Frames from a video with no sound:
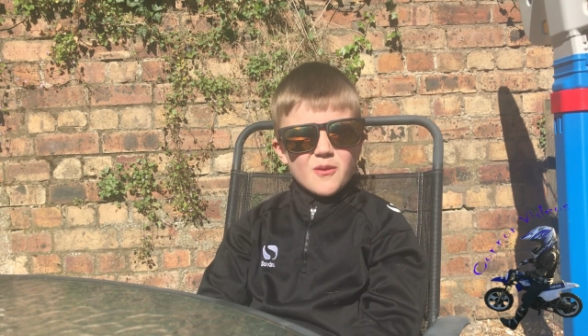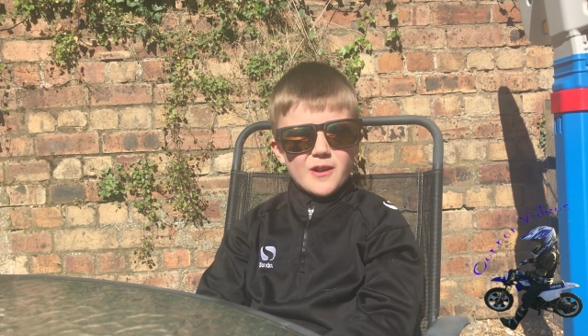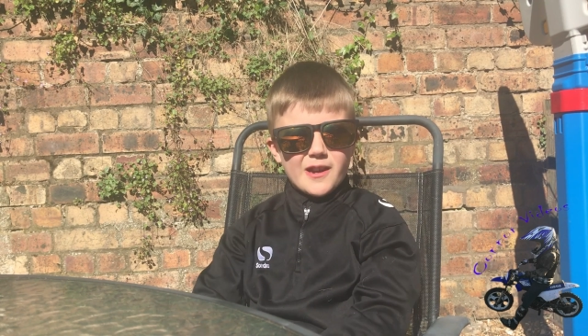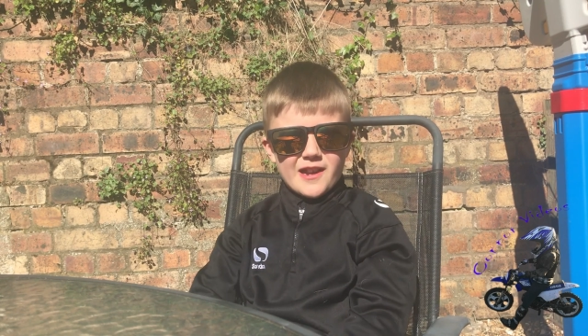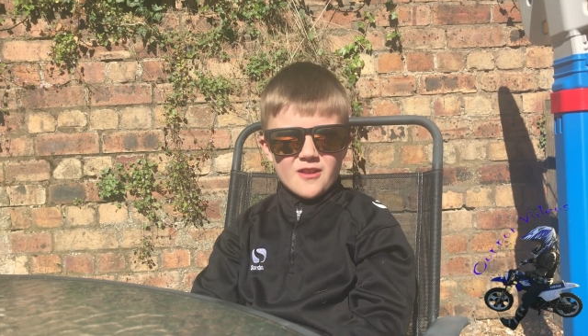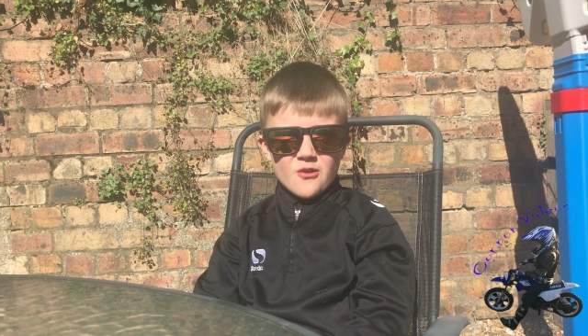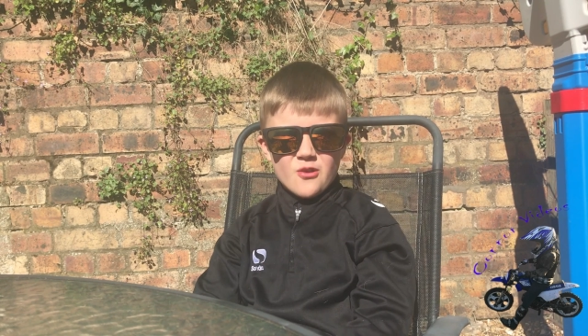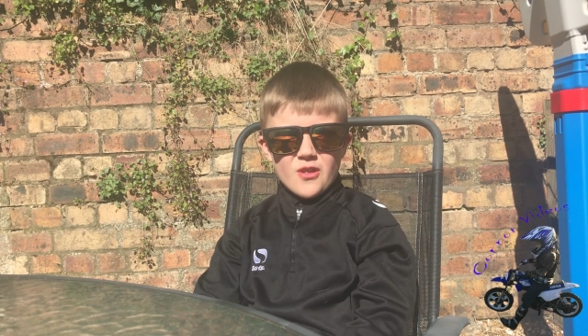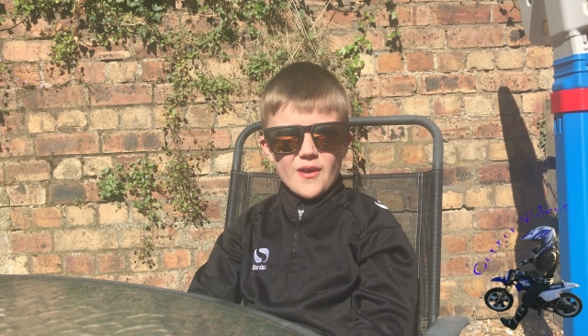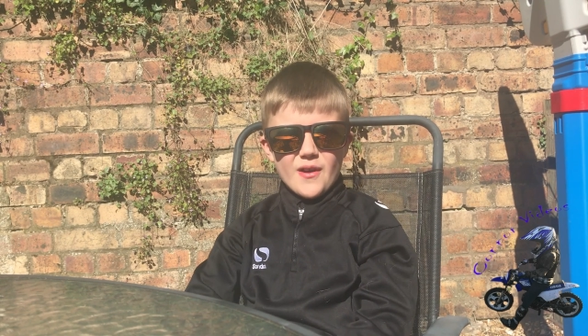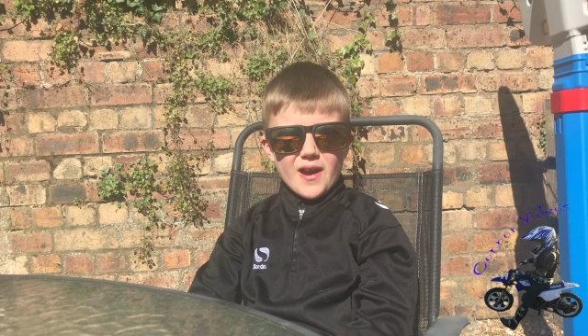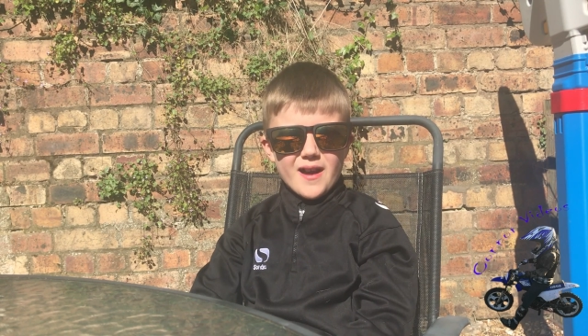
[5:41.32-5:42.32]
when I do
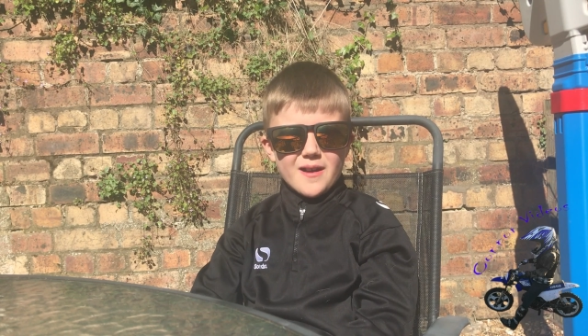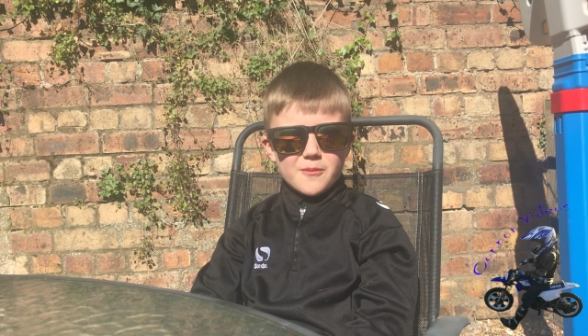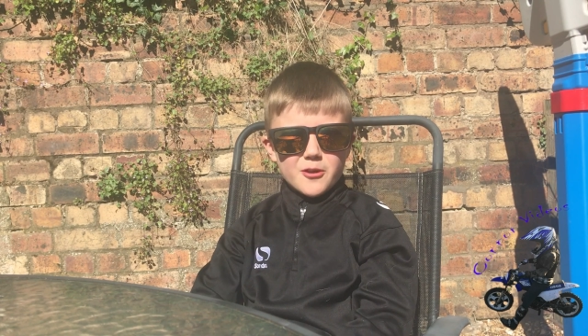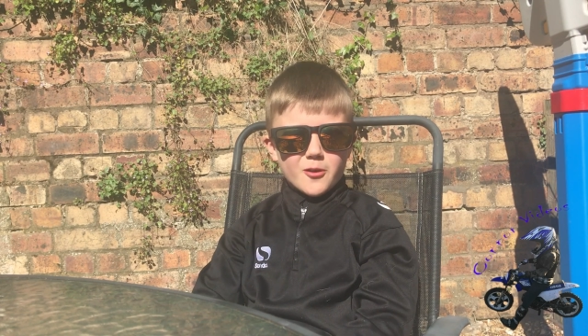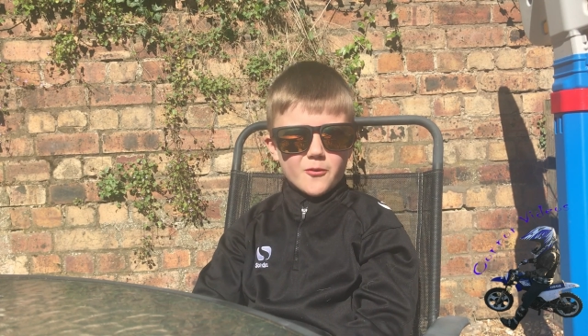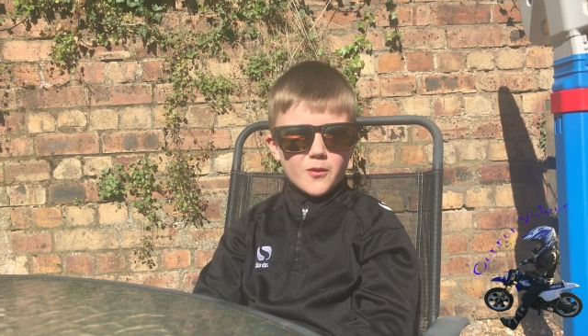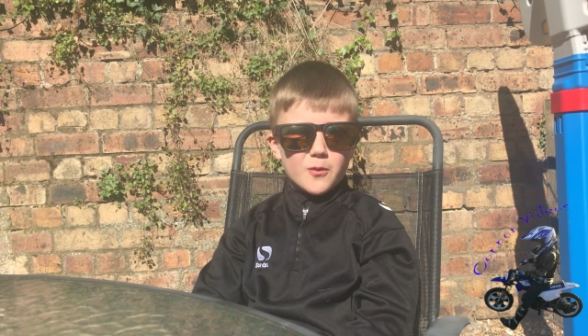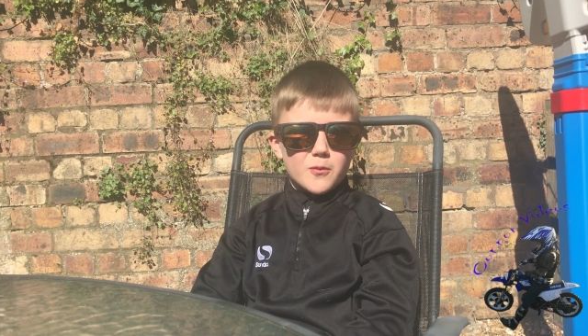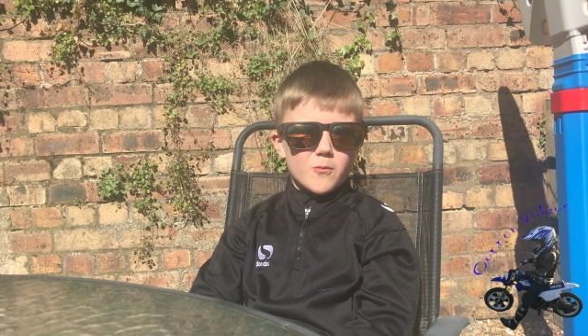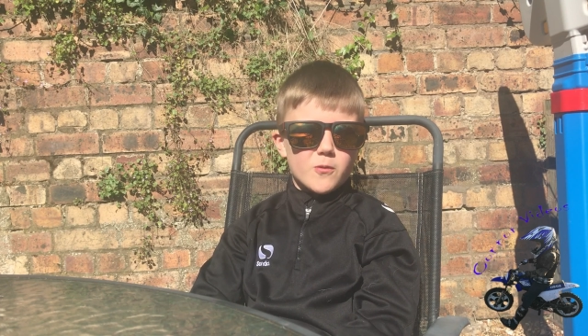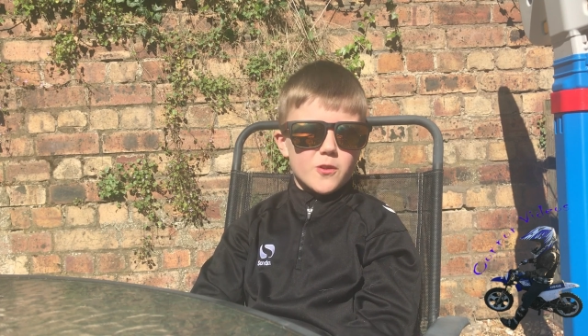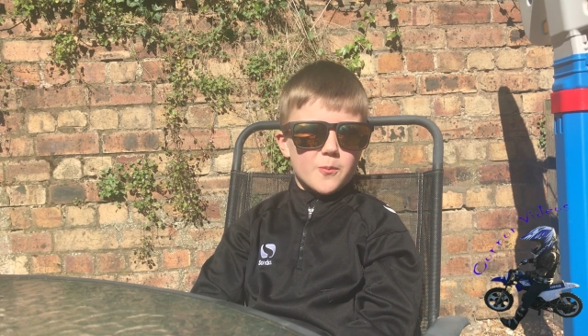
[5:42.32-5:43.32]
that, I'm going to film
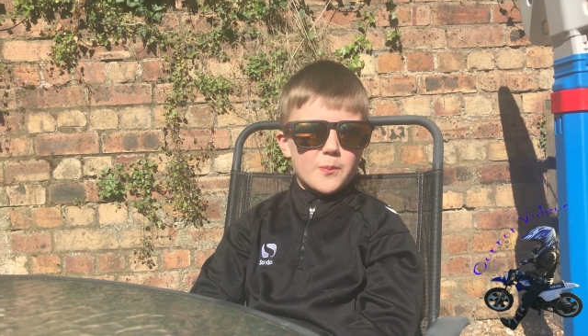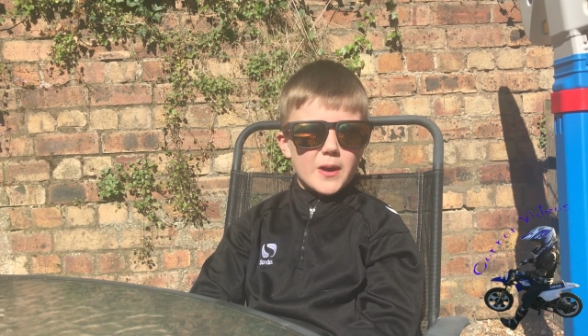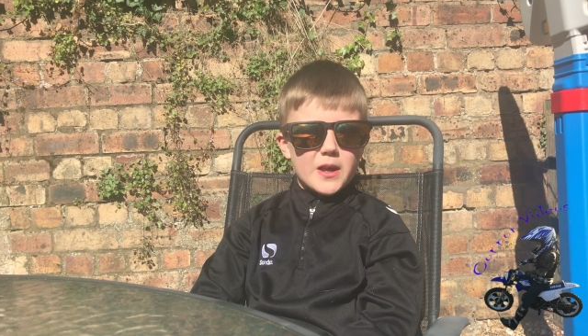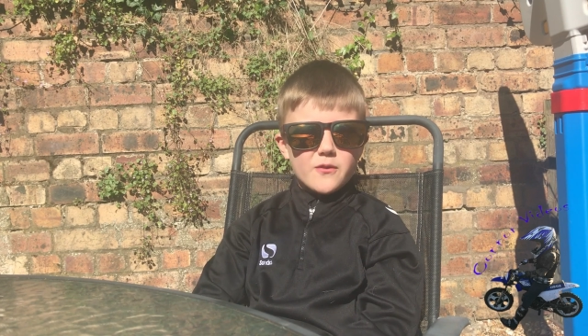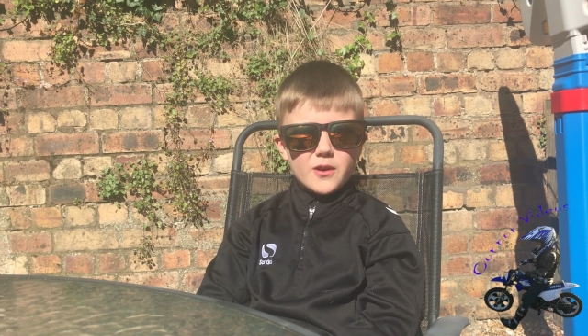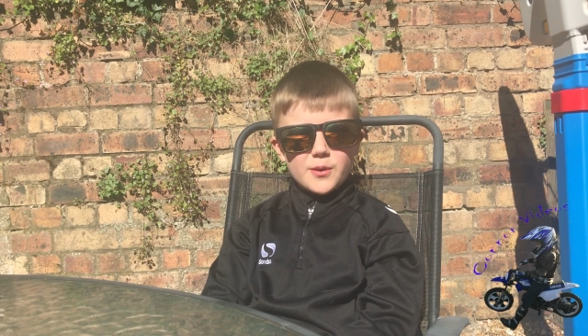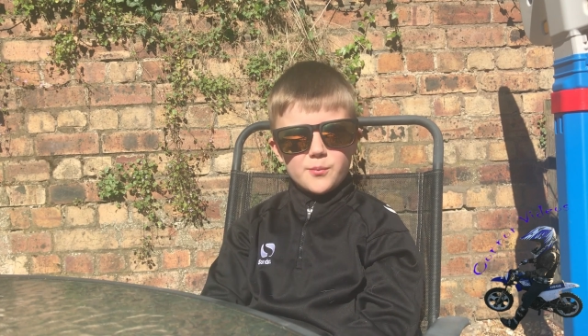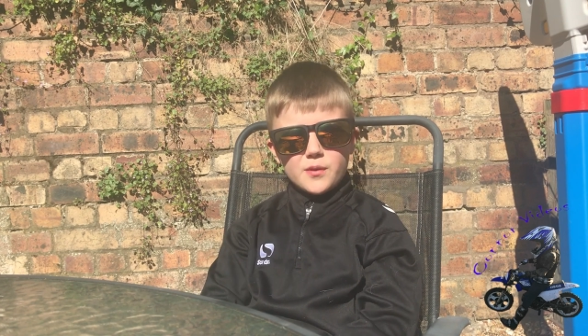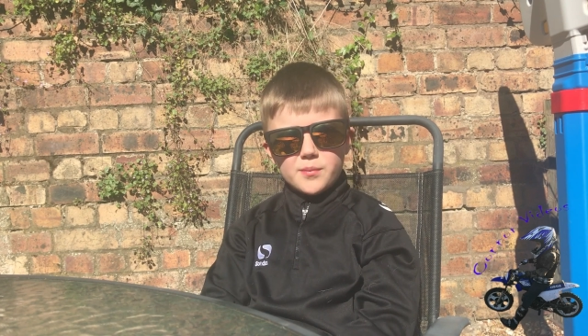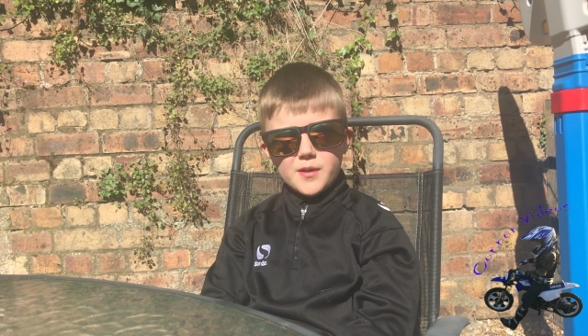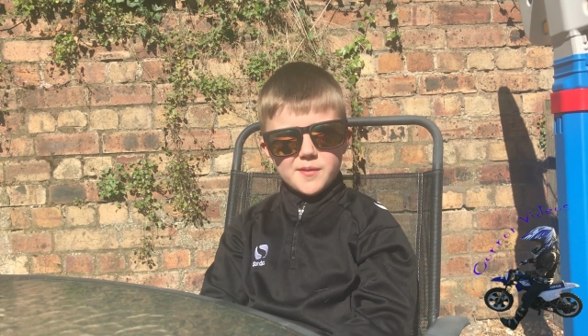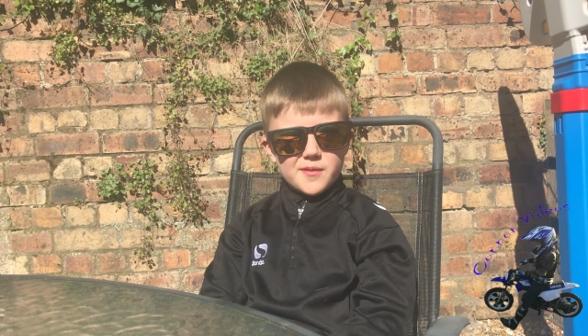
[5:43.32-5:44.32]
them with a bike ride with me.